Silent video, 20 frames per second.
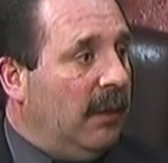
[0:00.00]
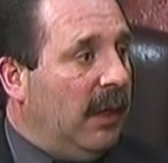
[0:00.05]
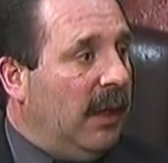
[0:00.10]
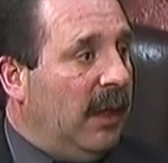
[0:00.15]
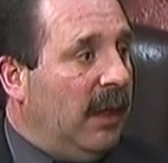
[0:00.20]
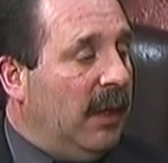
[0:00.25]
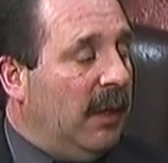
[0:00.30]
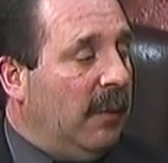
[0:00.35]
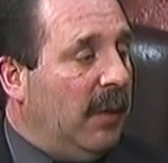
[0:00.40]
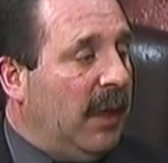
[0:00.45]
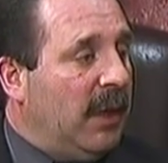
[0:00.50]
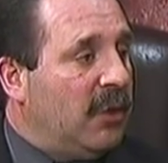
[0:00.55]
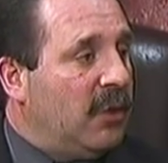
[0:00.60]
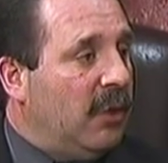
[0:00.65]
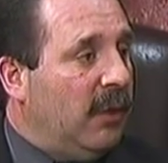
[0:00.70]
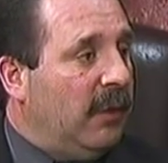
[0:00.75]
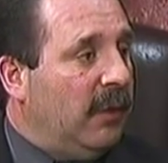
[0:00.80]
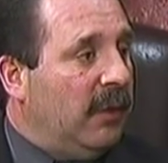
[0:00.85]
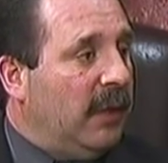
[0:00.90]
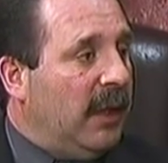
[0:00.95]
And to make
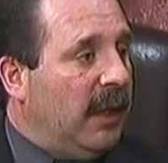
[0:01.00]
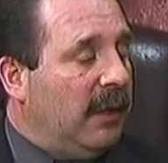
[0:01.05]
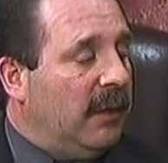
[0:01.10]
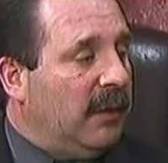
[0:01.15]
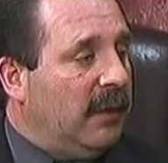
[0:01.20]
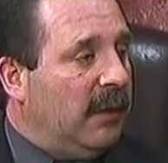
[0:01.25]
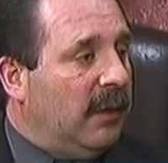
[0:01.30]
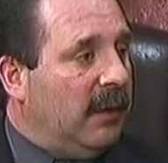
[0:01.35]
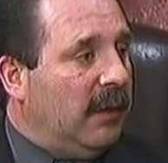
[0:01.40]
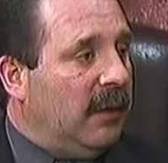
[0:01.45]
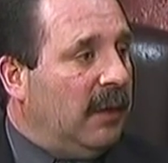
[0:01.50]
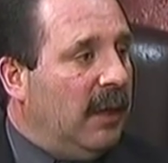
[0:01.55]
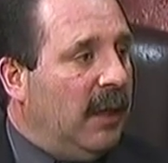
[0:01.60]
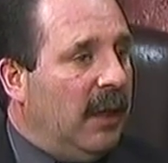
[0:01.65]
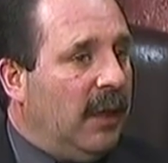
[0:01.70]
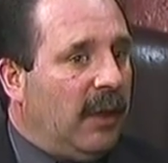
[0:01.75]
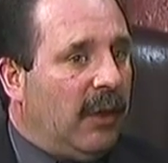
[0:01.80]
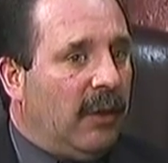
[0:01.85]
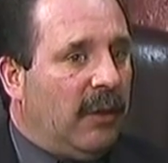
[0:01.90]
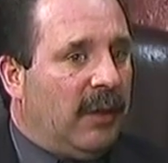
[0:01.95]
sure that
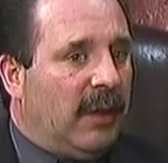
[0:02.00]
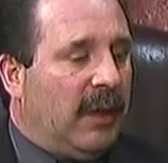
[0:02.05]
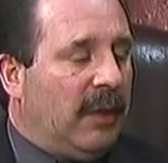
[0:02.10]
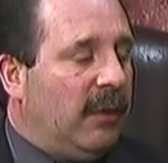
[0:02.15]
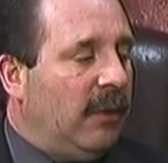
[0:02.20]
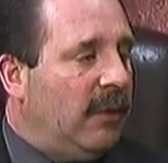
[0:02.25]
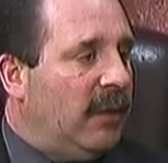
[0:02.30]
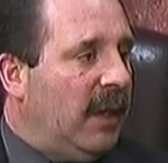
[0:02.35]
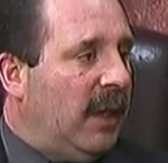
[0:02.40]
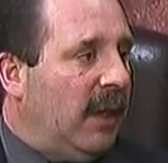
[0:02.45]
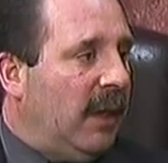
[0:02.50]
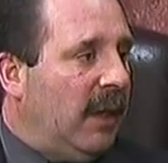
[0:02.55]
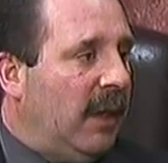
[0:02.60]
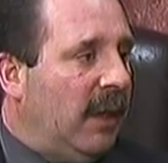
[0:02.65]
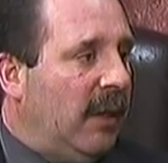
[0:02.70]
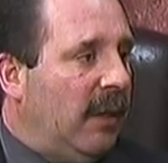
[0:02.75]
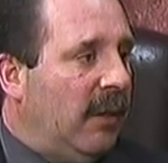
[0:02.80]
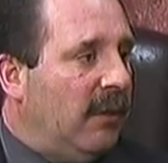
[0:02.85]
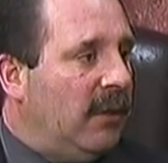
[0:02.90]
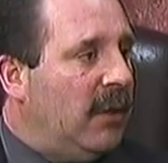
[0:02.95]
that they're taken
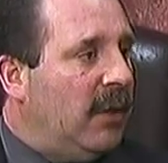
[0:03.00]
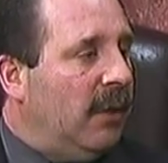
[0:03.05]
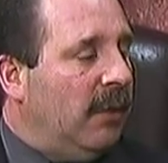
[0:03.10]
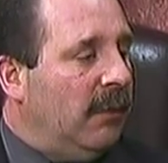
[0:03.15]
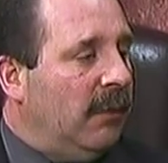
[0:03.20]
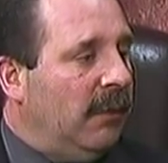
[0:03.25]
care of too.